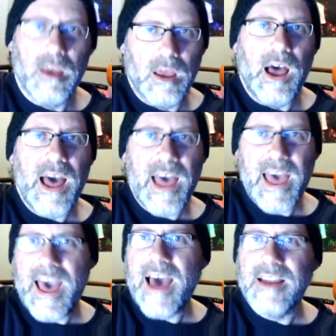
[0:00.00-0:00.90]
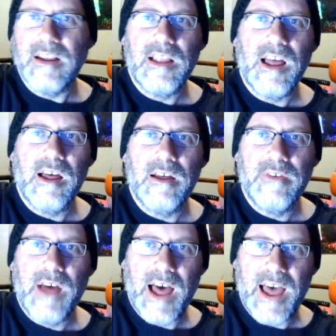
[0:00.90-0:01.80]
I had a mm. love,
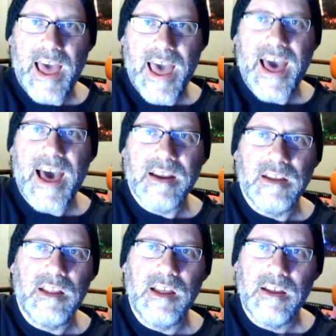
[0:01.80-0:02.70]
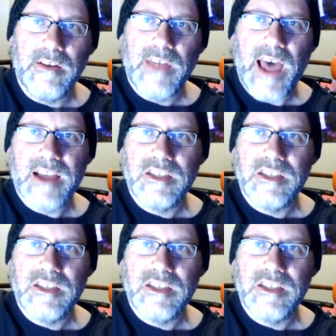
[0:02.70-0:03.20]
I had a love that